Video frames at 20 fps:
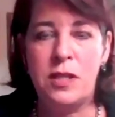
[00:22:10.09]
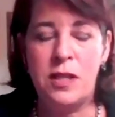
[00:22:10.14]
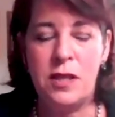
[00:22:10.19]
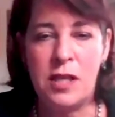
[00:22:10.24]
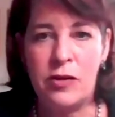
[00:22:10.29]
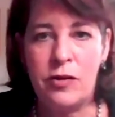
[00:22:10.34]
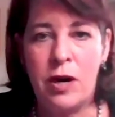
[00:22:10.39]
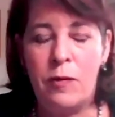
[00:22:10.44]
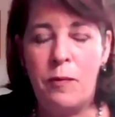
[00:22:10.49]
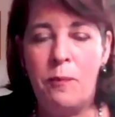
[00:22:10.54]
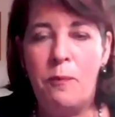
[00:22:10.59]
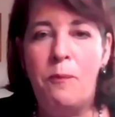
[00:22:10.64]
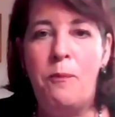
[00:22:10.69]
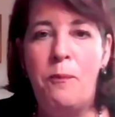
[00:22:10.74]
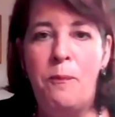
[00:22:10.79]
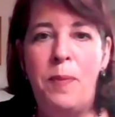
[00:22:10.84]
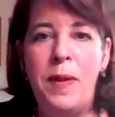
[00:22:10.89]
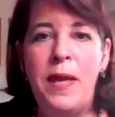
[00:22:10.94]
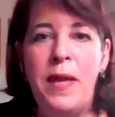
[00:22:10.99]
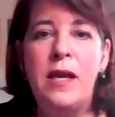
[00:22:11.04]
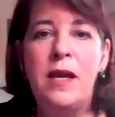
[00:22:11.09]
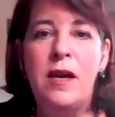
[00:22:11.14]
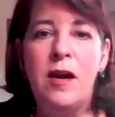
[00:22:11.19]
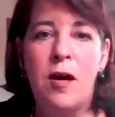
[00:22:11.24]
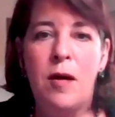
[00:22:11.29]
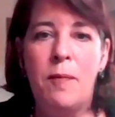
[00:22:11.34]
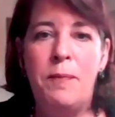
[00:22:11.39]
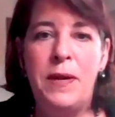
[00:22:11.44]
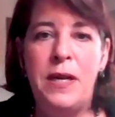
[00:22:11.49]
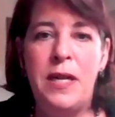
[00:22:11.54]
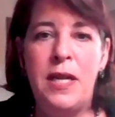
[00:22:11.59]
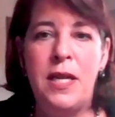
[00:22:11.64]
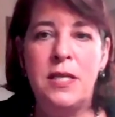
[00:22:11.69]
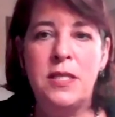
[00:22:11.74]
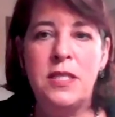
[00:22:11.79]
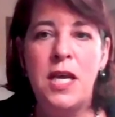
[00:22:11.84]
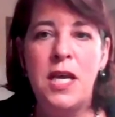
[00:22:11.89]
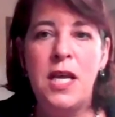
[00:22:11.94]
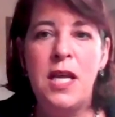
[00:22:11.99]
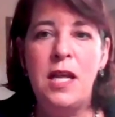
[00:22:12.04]
There are big
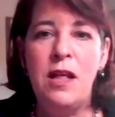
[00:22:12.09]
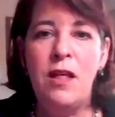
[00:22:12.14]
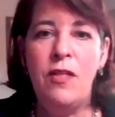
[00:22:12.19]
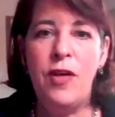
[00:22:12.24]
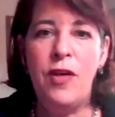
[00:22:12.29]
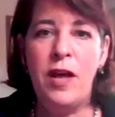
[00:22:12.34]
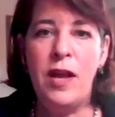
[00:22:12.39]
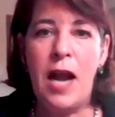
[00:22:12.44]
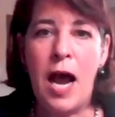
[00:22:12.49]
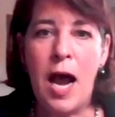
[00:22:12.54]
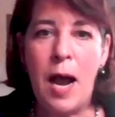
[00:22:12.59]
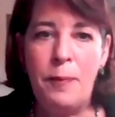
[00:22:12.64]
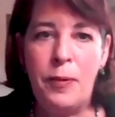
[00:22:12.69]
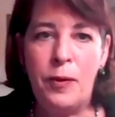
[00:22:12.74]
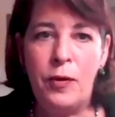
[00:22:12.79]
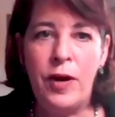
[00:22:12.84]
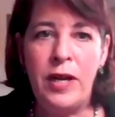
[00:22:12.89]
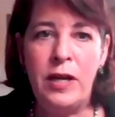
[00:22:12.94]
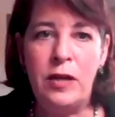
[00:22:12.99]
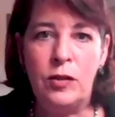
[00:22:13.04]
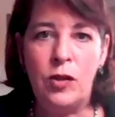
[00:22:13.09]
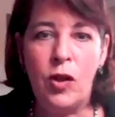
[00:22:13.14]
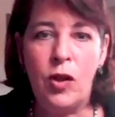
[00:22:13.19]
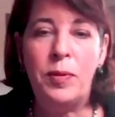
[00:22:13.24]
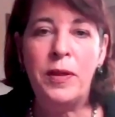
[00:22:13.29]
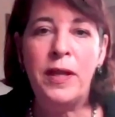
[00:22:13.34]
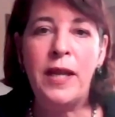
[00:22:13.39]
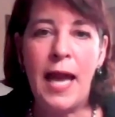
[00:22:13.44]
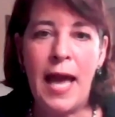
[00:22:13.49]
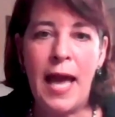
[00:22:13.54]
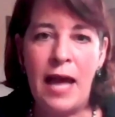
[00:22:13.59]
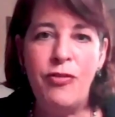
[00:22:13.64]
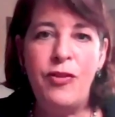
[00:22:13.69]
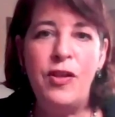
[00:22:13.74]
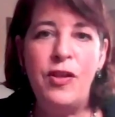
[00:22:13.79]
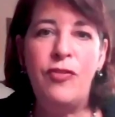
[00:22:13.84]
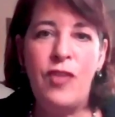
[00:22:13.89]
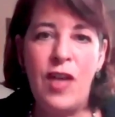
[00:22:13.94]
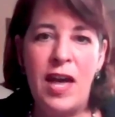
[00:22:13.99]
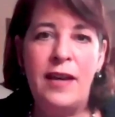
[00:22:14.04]
companies that operate globally. I
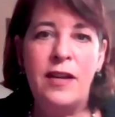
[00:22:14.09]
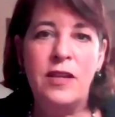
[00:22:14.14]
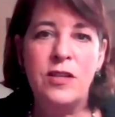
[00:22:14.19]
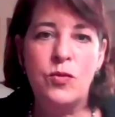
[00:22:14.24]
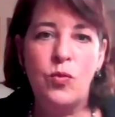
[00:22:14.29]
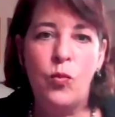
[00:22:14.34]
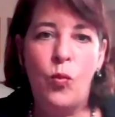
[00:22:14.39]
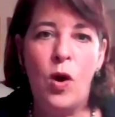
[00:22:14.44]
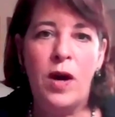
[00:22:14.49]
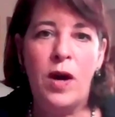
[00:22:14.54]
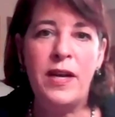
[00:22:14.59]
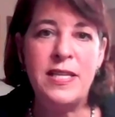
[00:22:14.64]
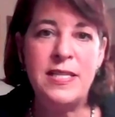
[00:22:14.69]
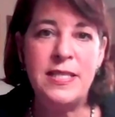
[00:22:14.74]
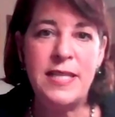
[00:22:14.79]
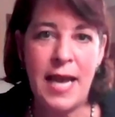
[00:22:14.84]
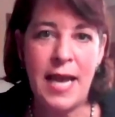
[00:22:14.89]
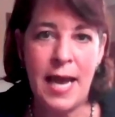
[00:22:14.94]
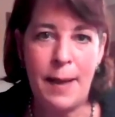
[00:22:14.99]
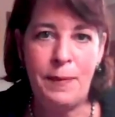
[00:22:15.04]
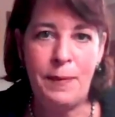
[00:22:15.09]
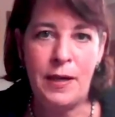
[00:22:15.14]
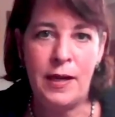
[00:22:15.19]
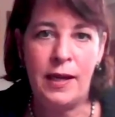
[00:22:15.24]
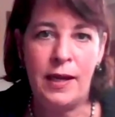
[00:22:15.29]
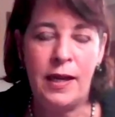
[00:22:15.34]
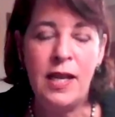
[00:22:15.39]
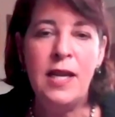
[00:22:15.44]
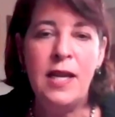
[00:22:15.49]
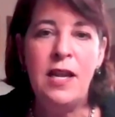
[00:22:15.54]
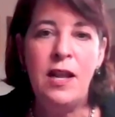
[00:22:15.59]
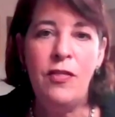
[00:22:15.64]
think that is what is happening.